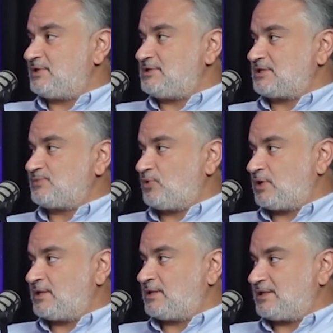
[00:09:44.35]
the
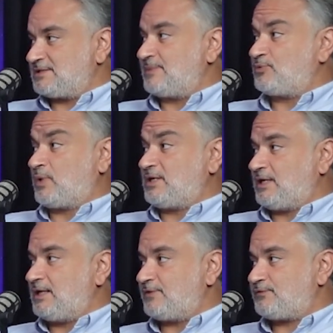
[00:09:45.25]
diaspora and accept why
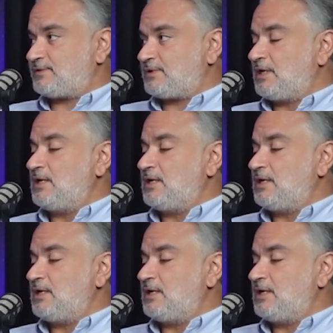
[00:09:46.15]
they left.